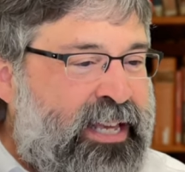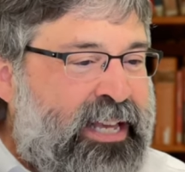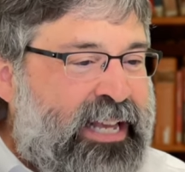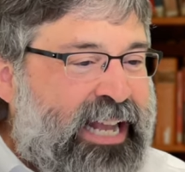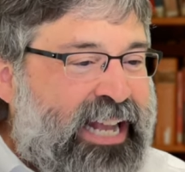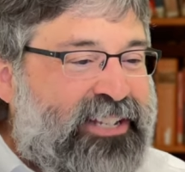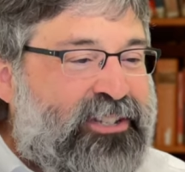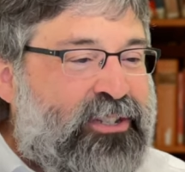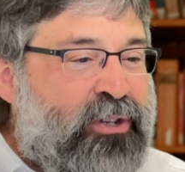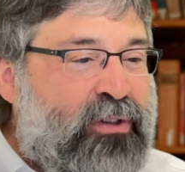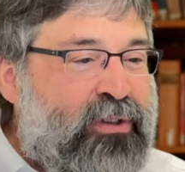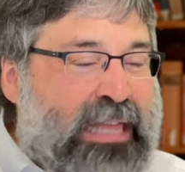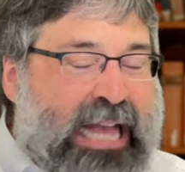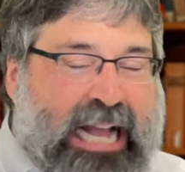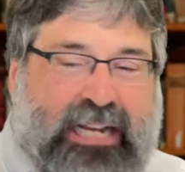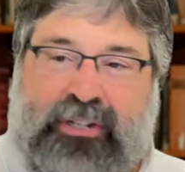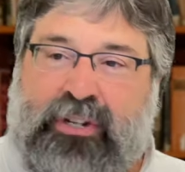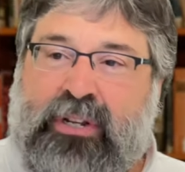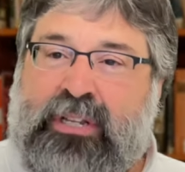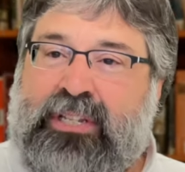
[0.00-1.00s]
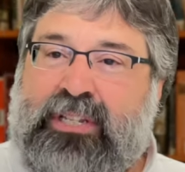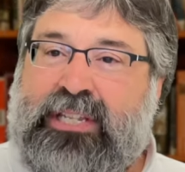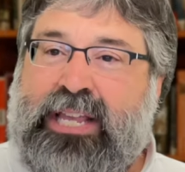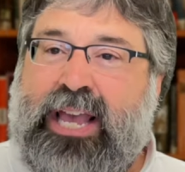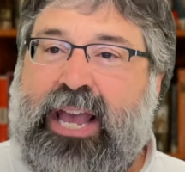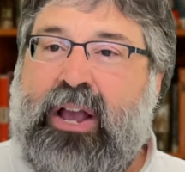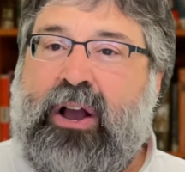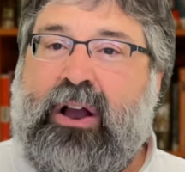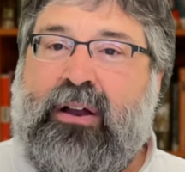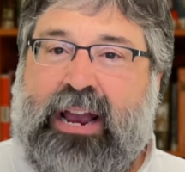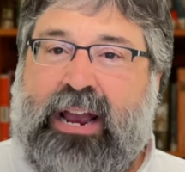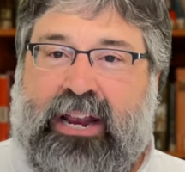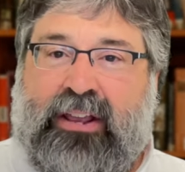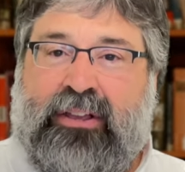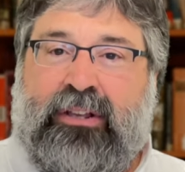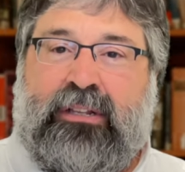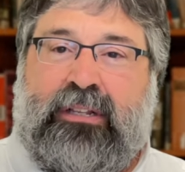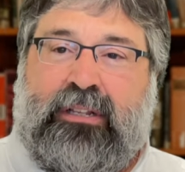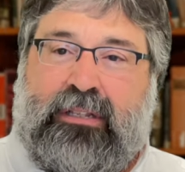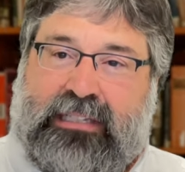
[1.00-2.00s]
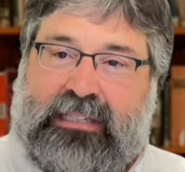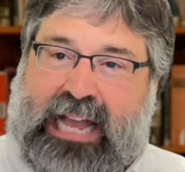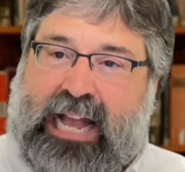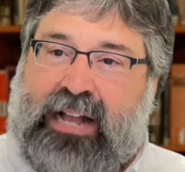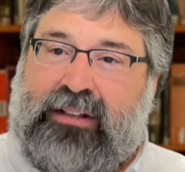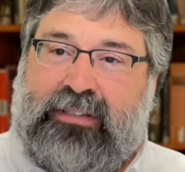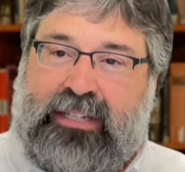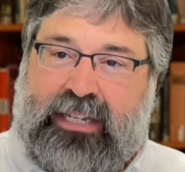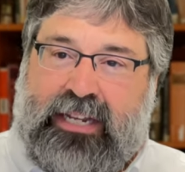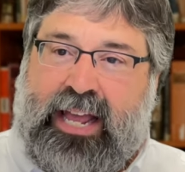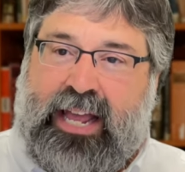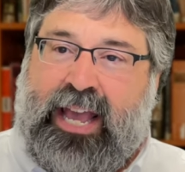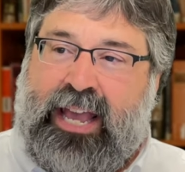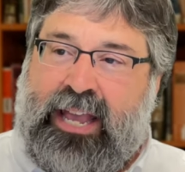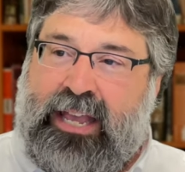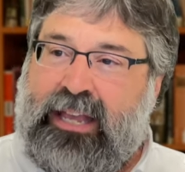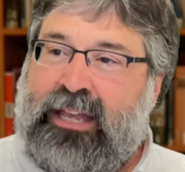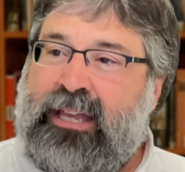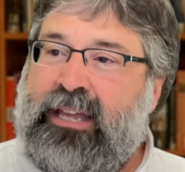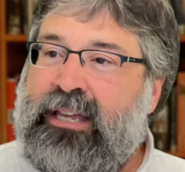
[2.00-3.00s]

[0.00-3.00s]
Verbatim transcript: And so that should say, all right, you a little down today?